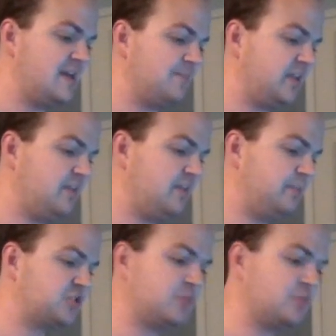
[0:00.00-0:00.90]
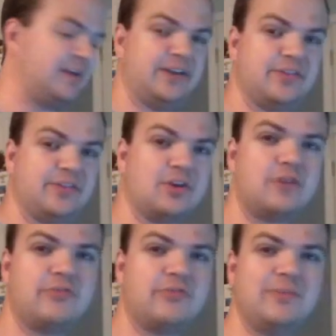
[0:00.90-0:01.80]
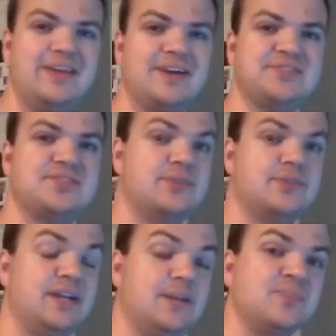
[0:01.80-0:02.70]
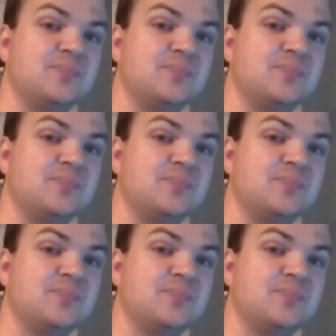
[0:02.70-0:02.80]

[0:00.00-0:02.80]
Aegisdramon, the card from EX3.